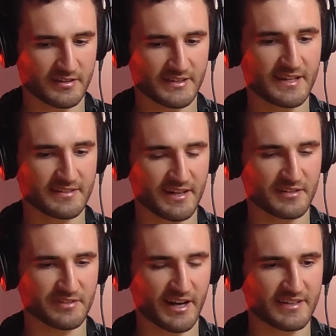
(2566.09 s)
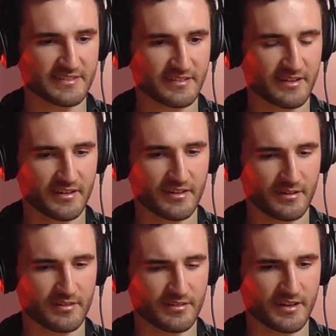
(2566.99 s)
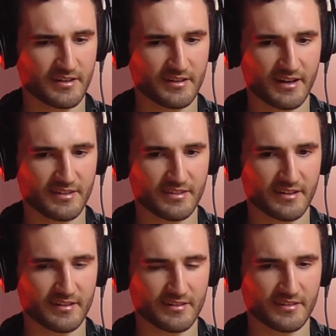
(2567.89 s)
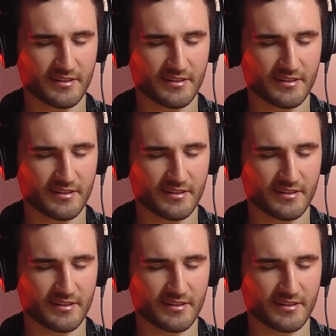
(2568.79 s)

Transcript: take that advice, then I think